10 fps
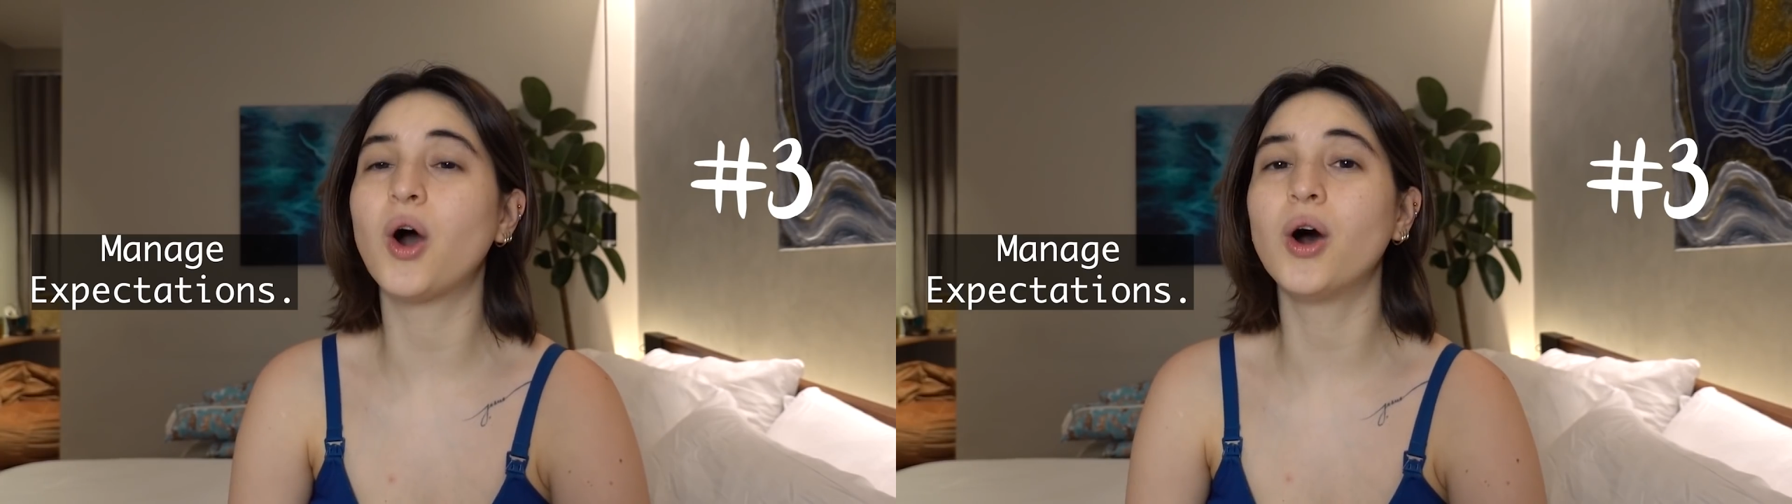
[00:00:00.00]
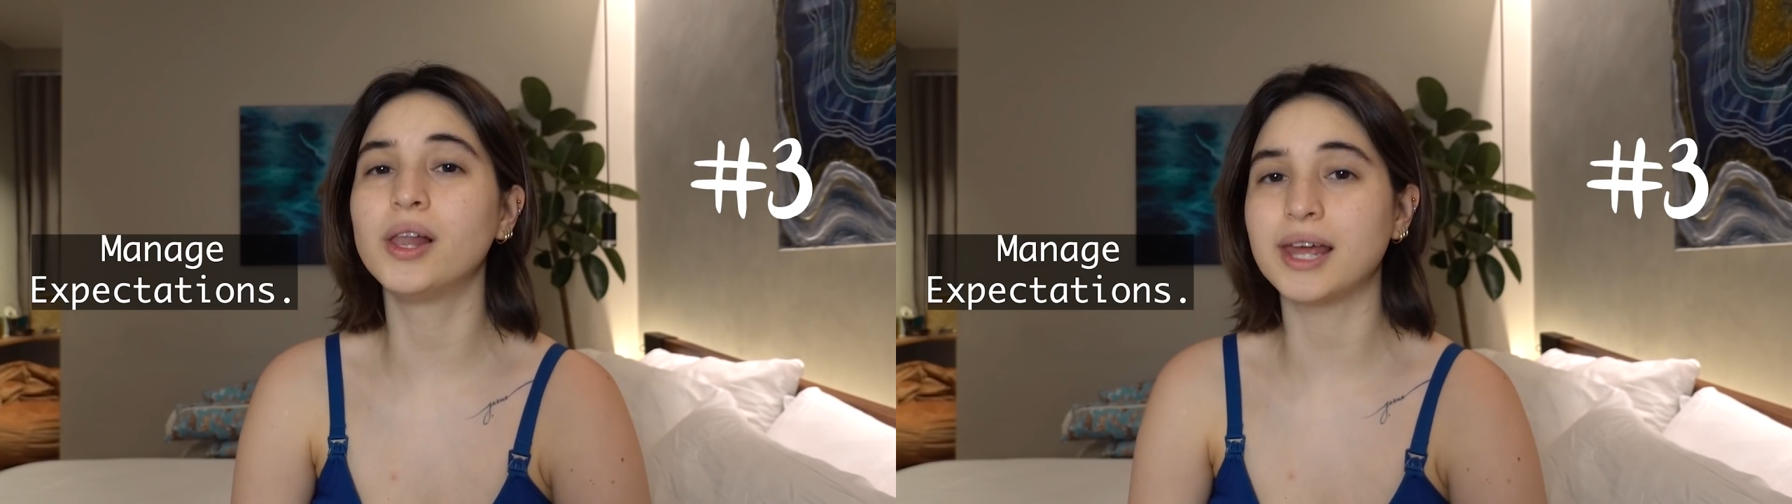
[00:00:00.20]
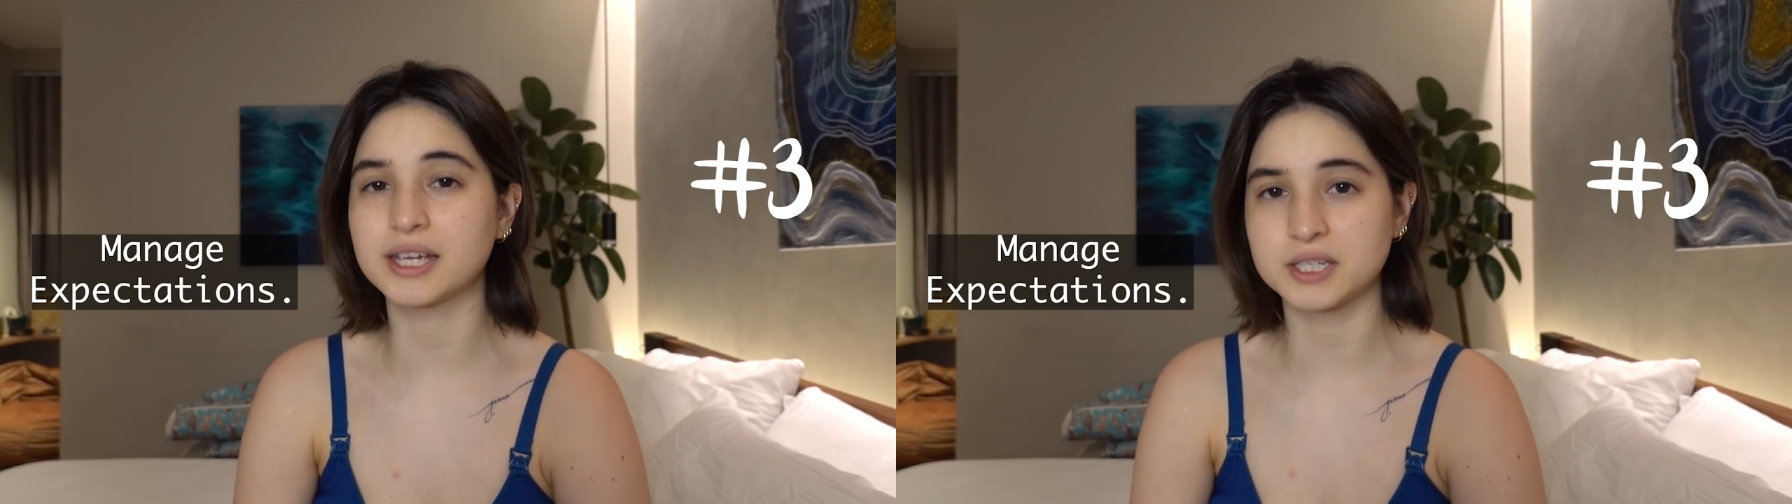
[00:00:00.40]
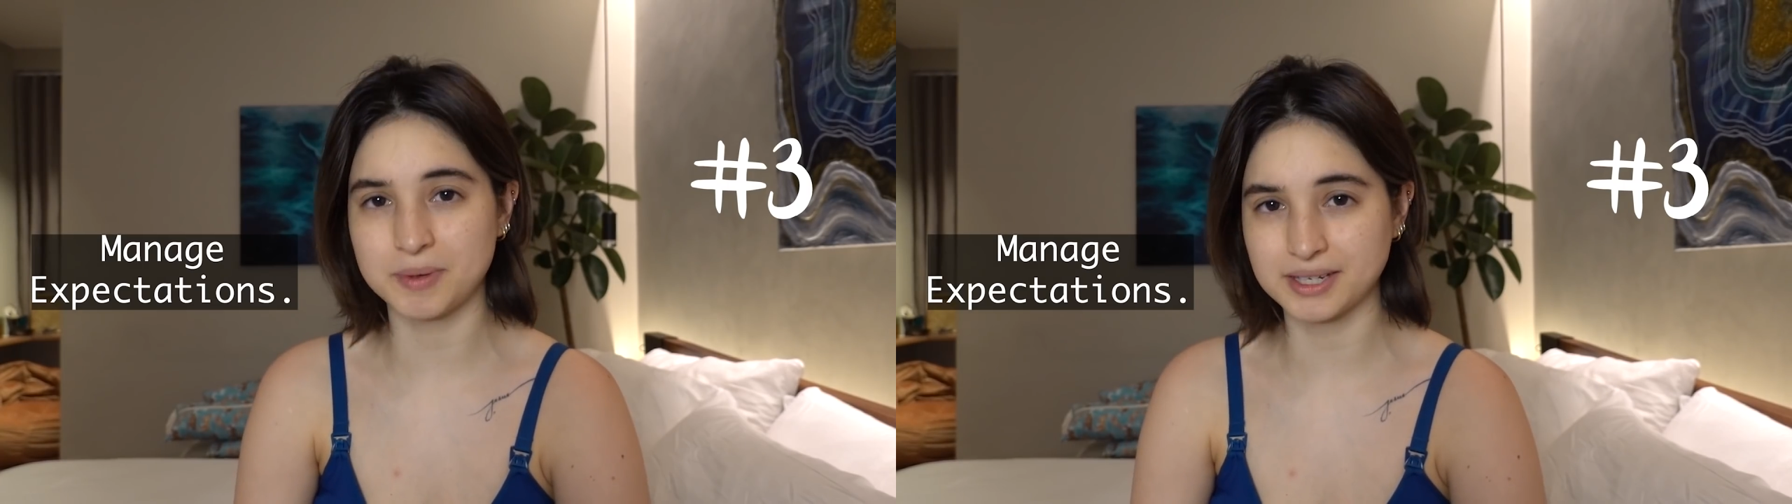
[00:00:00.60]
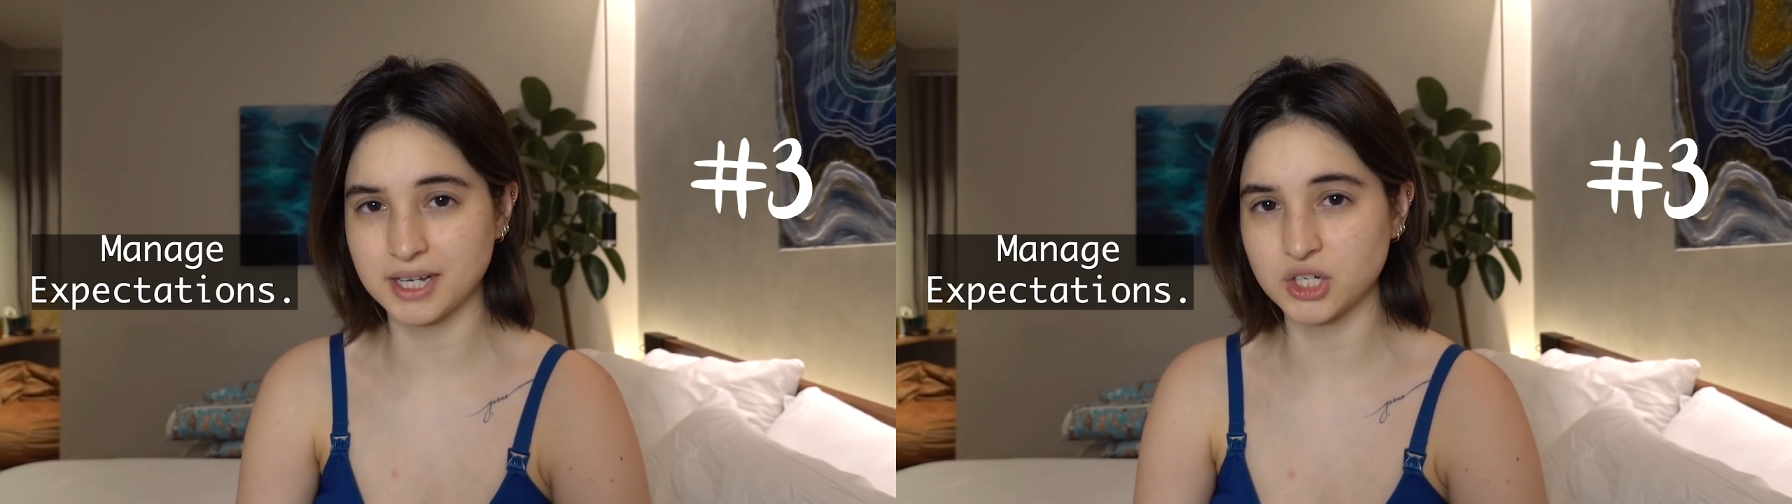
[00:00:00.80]
all
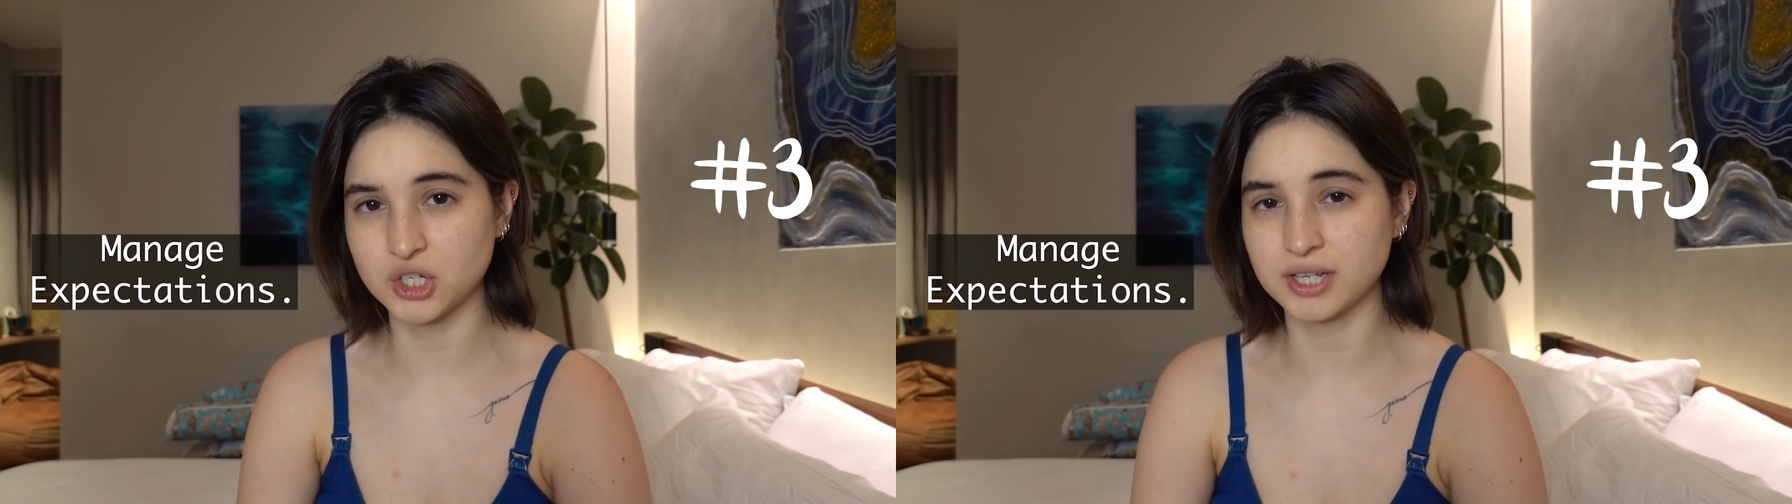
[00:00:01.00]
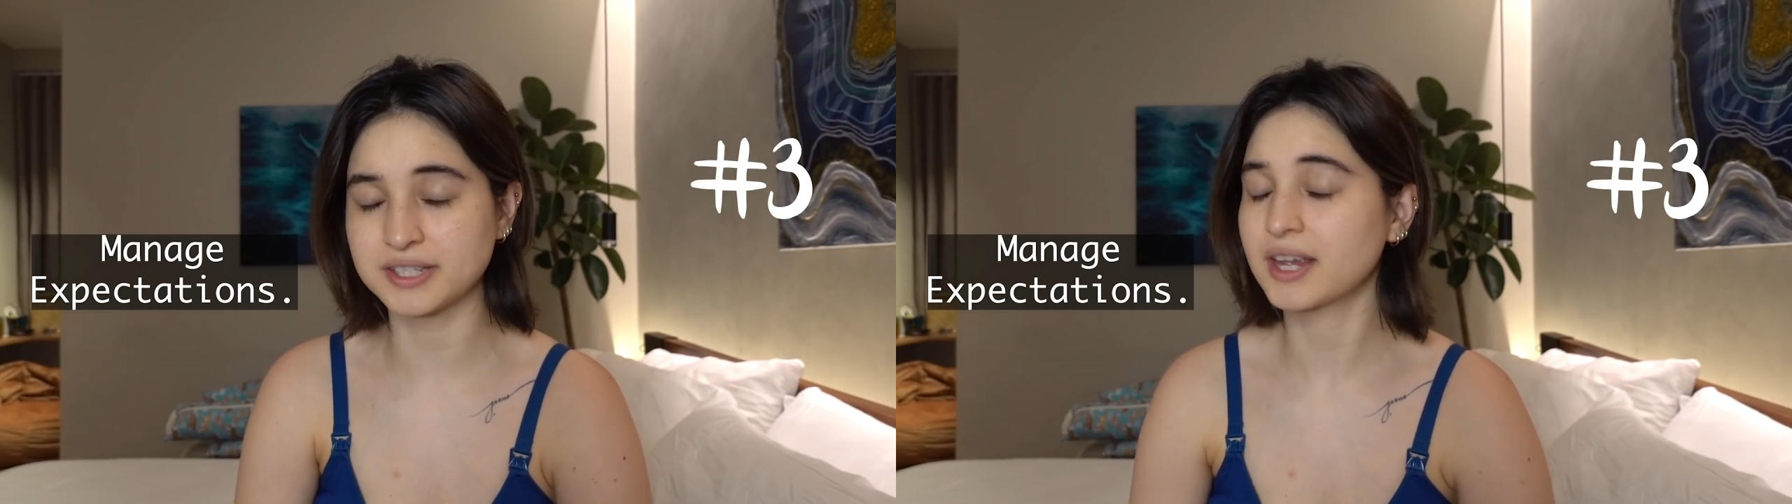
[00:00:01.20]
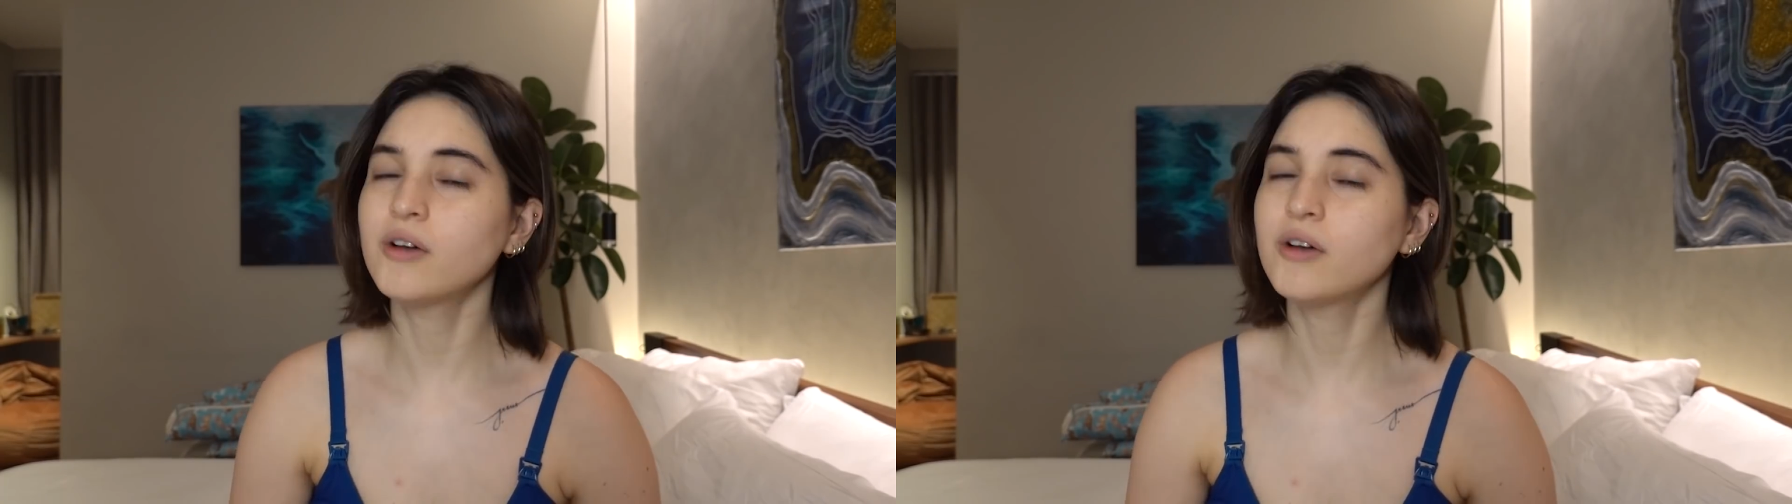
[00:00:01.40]
expectations.